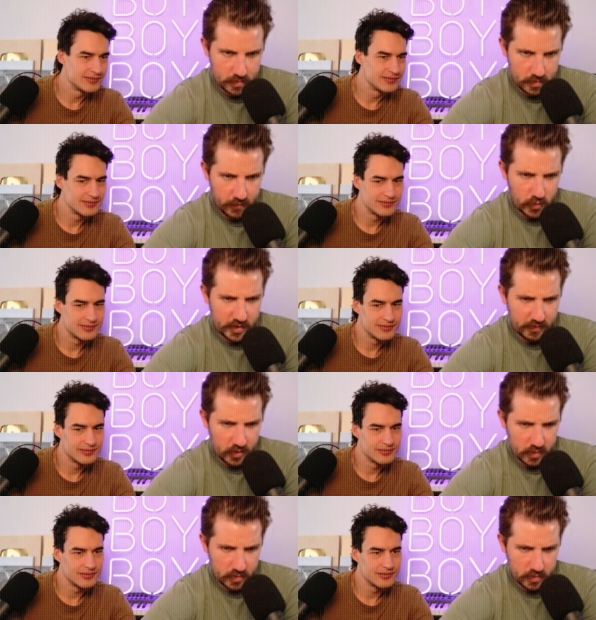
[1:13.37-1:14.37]
Speaker 1: Full interview.
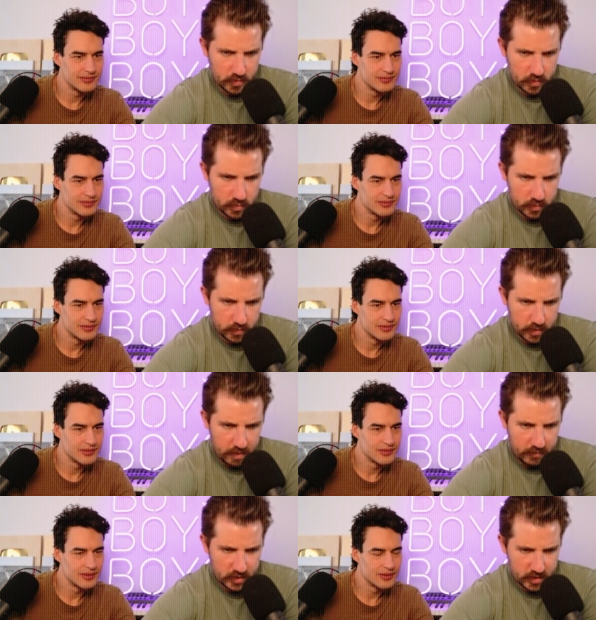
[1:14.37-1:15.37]
Every
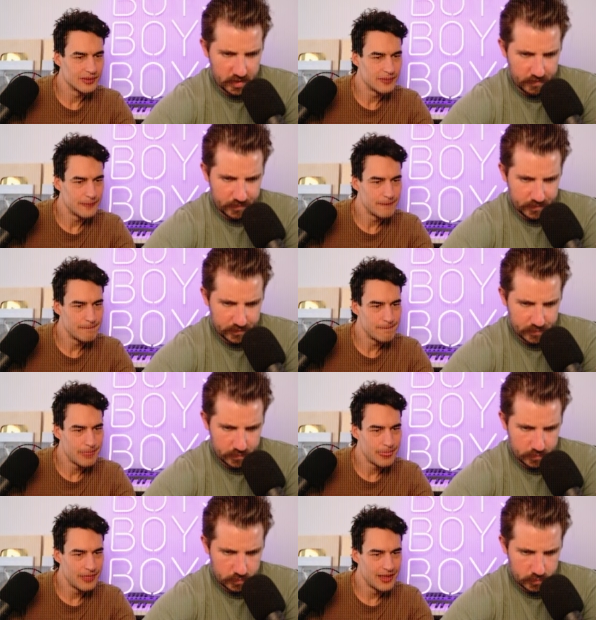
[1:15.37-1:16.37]
Speaker 2: time.
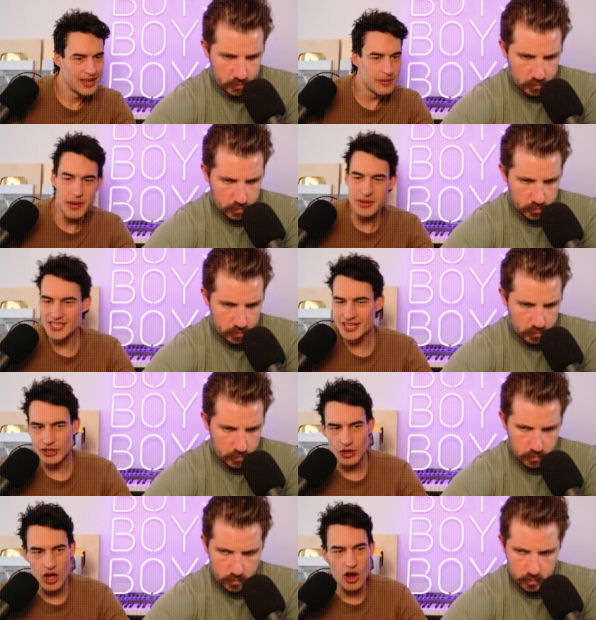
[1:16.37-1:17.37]
Maybe he did it a
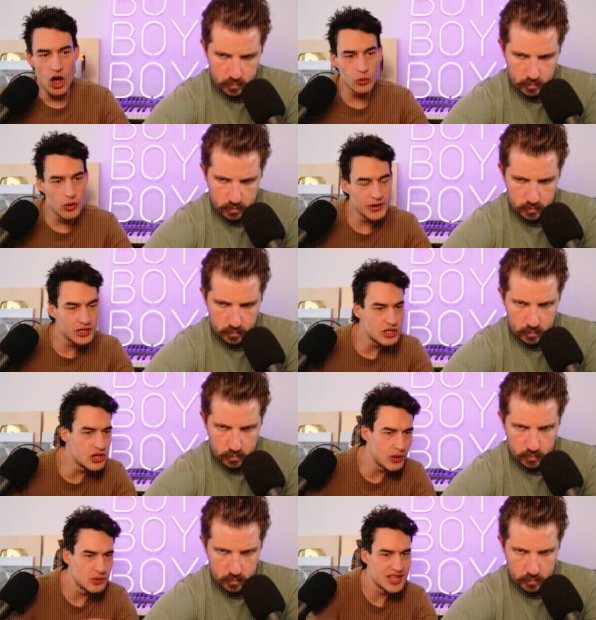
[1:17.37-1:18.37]
lot. Old woman didn't know it
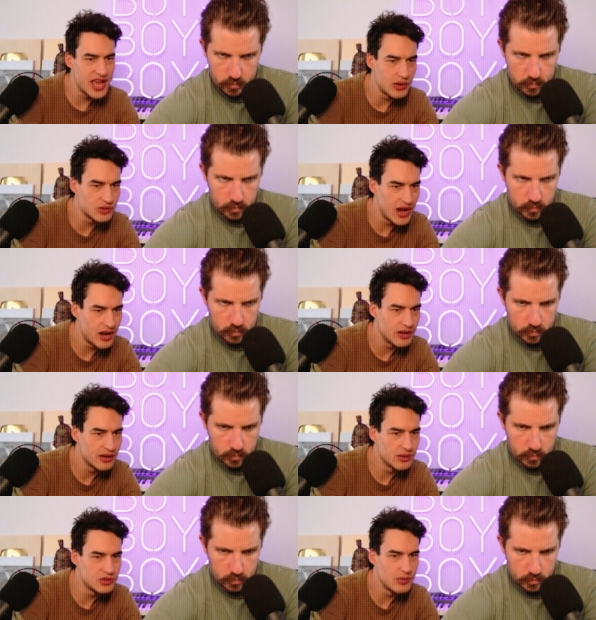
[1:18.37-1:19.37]
was there. It was Reddit. It
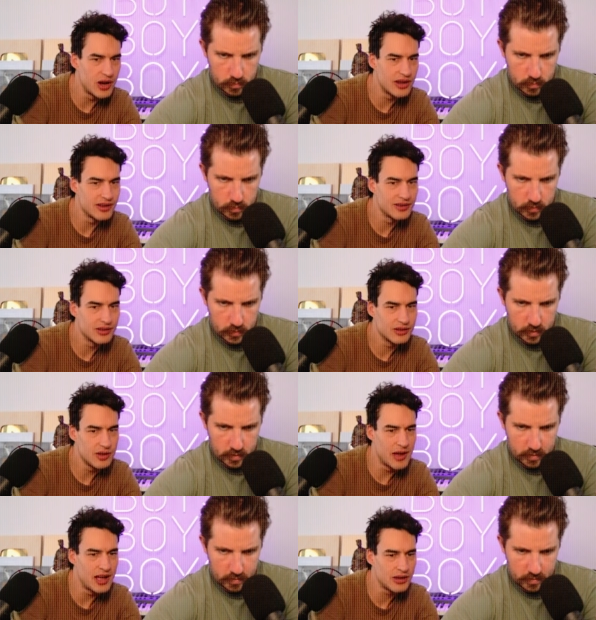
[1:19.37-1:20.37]
was on Reddit. Go
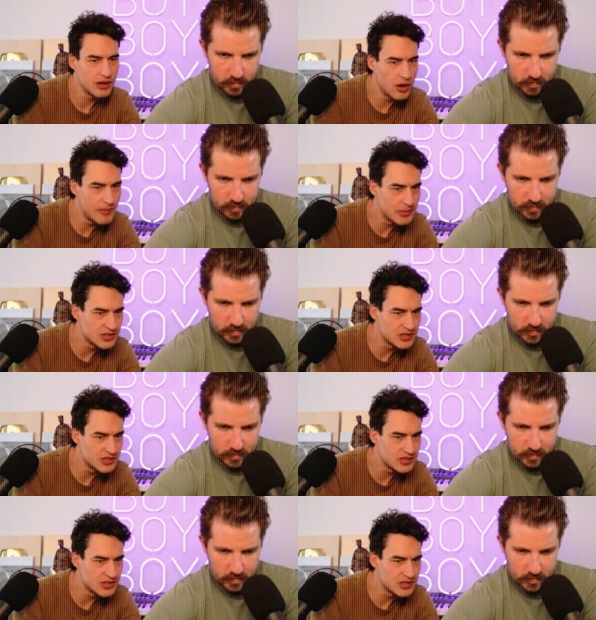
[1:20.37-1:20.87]
back. Oh, maybe it's